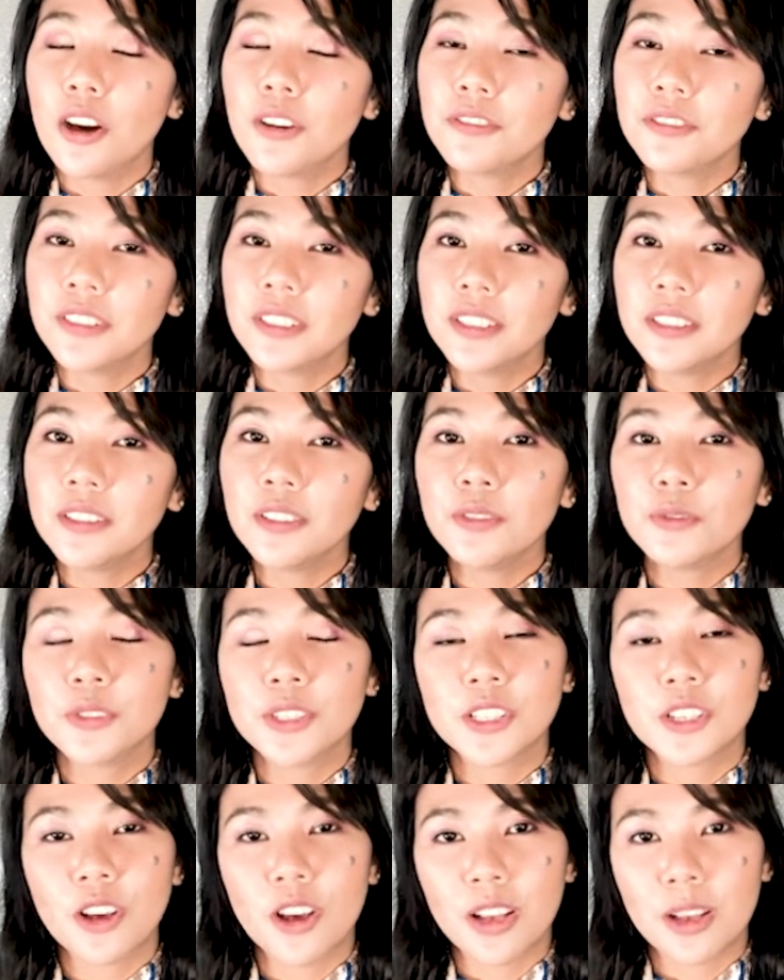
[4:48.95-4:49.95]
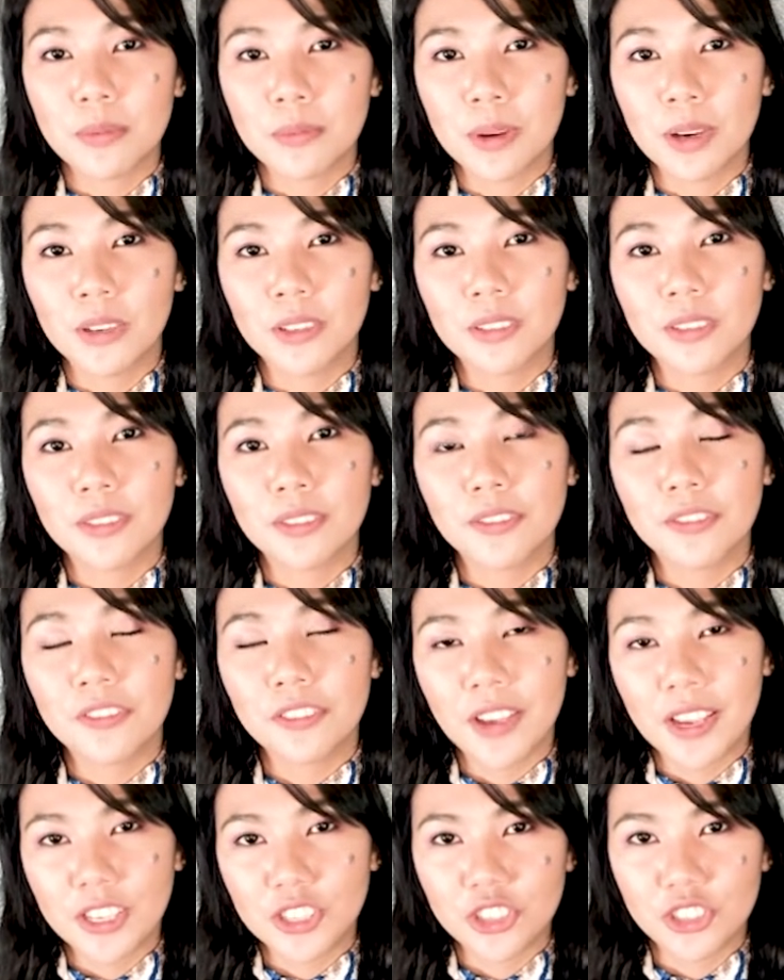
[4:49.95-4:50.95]
Often, we talk about
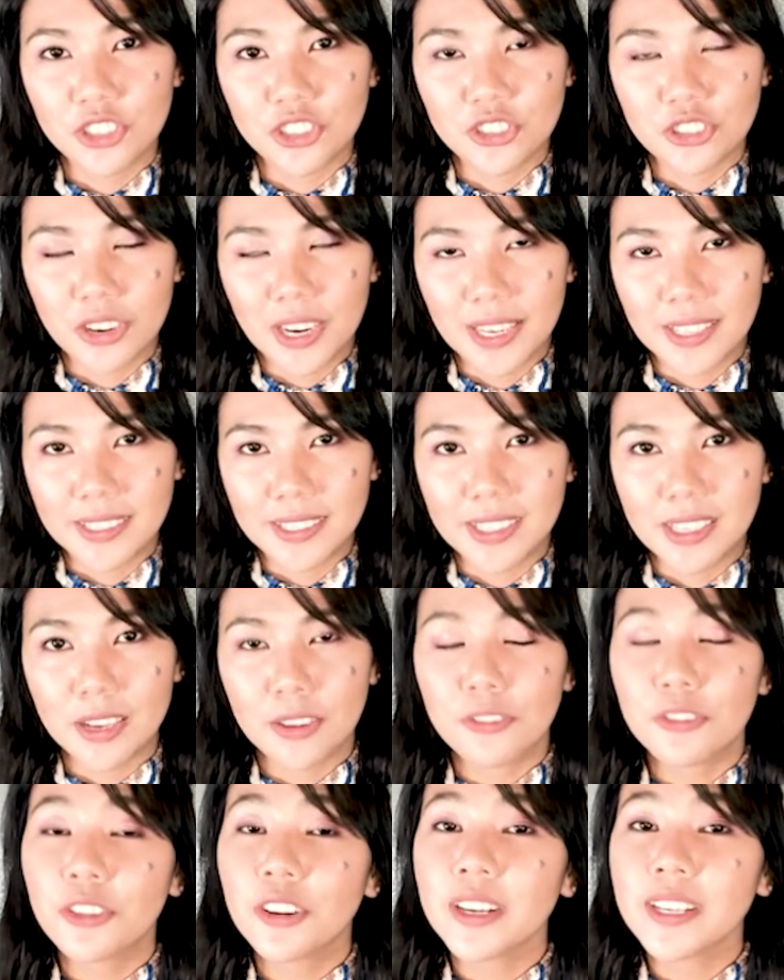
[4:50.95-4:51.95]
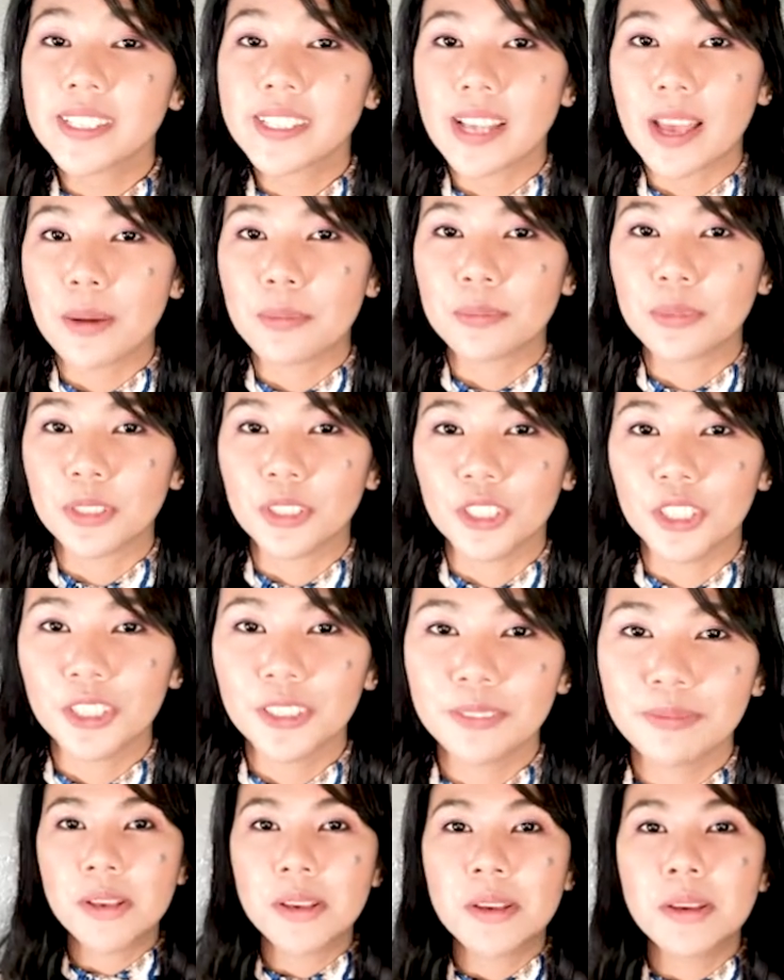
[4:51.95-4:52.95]
fashion trends. For
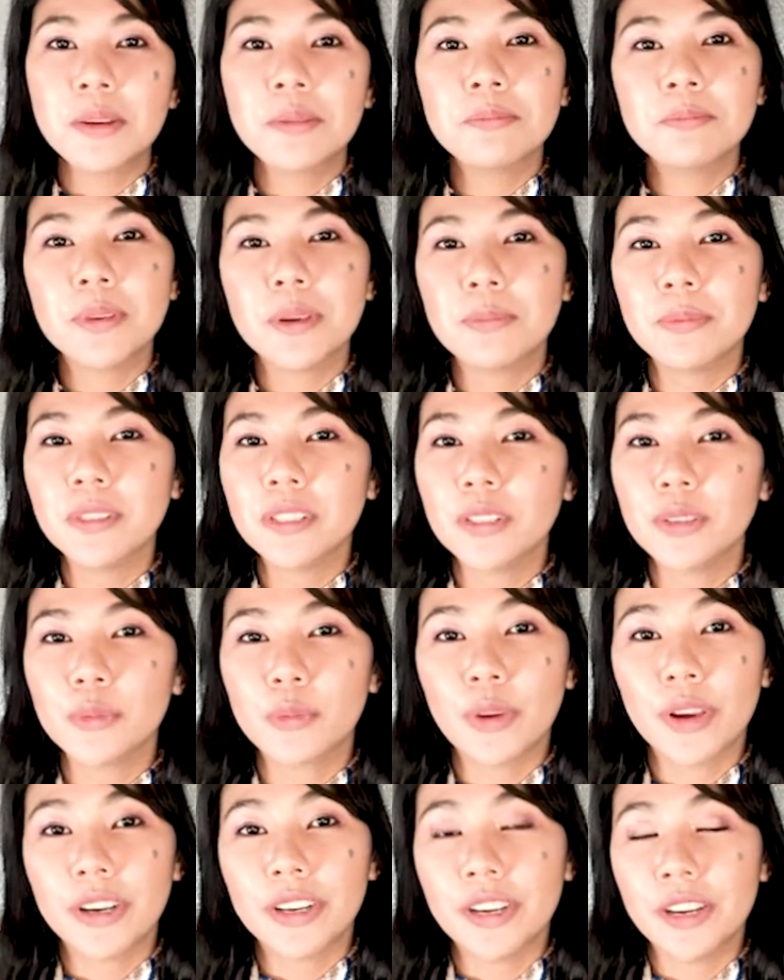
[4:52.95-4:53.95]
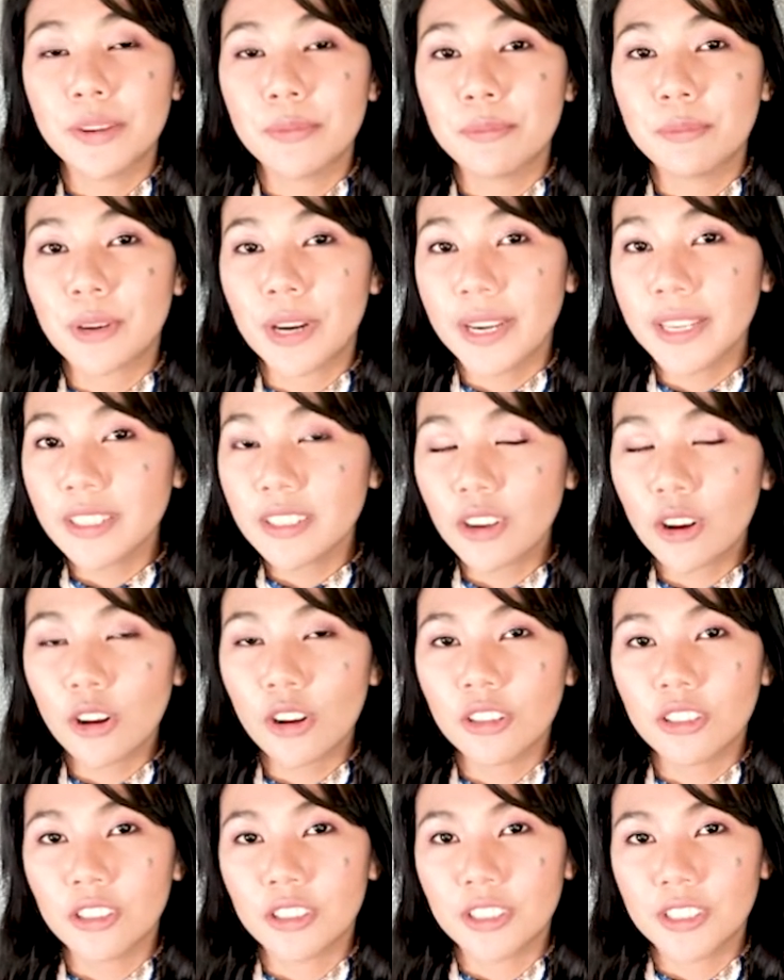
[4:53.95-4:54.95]
example, people are wearing bright
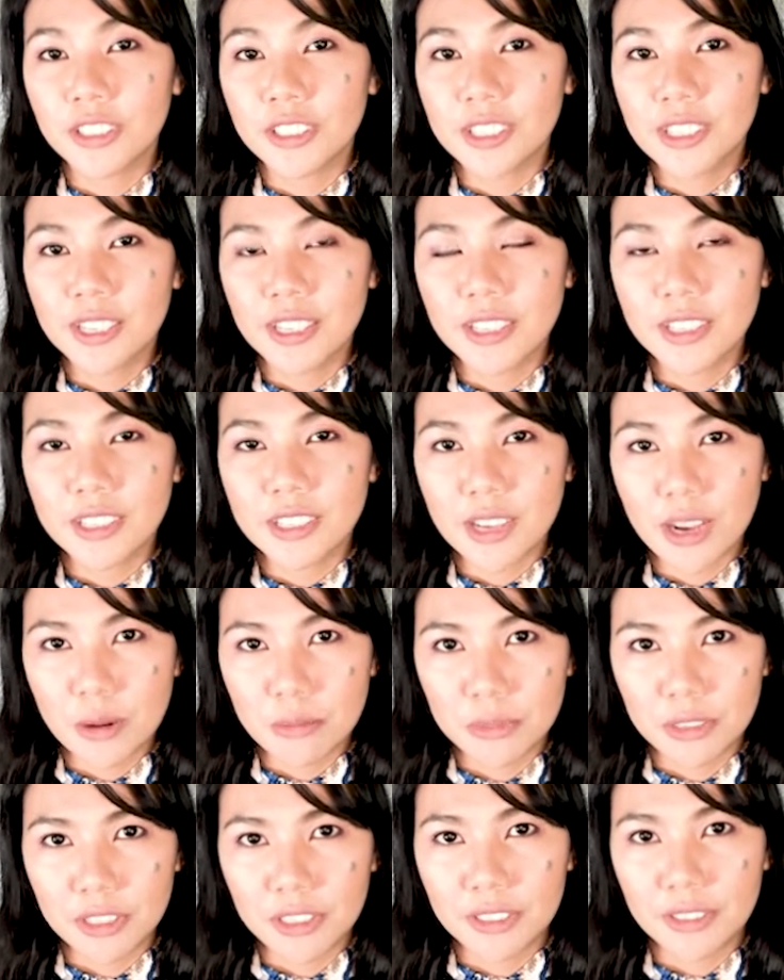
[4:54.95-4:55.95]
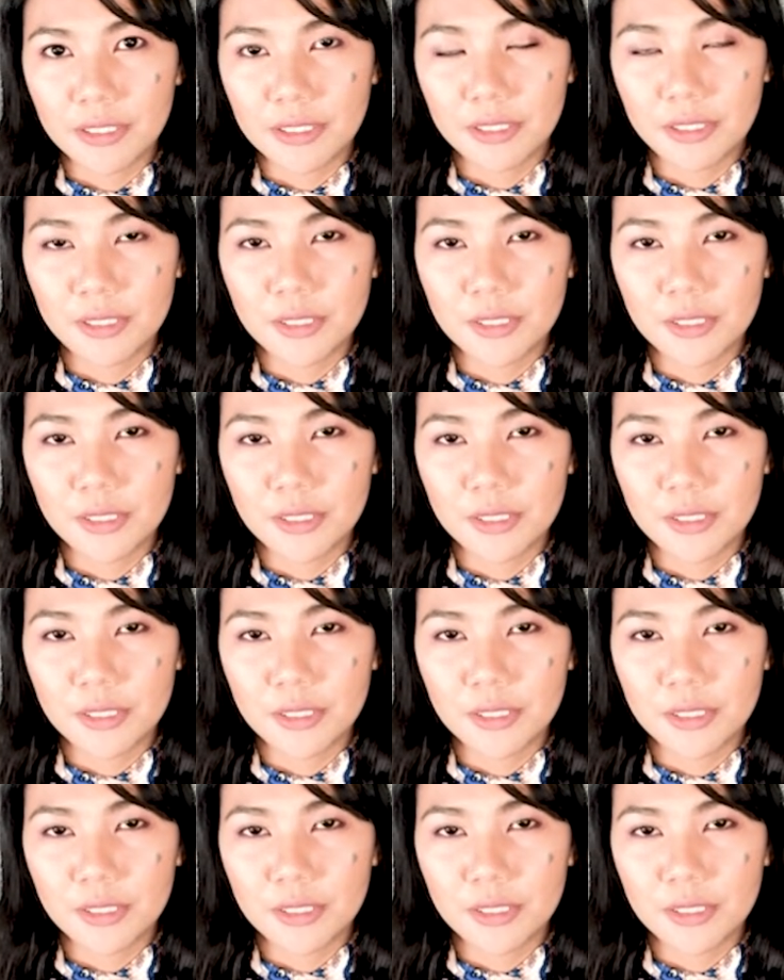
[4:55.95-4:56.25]
colors in summer.